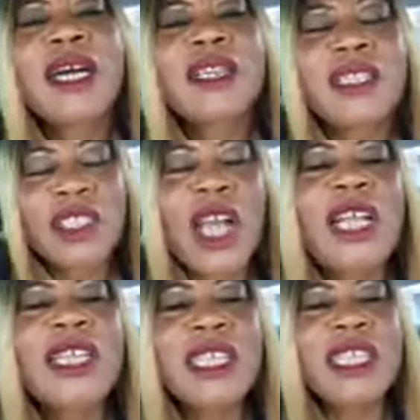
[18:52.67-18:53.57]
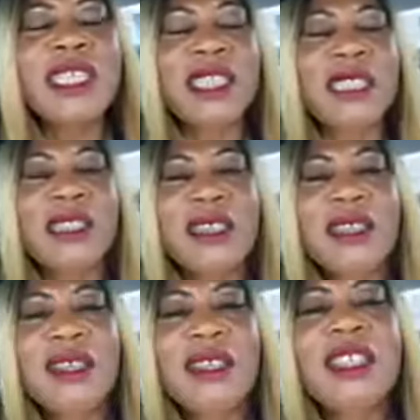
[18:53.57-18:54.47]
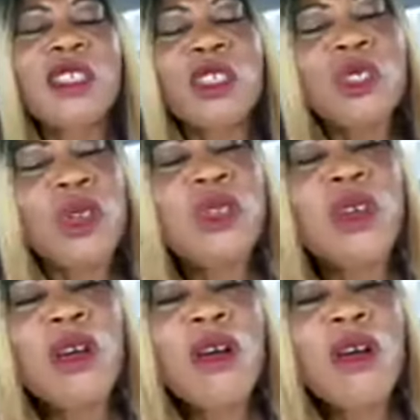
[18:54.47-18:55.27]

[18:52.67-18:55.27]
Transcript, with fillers: the child is the son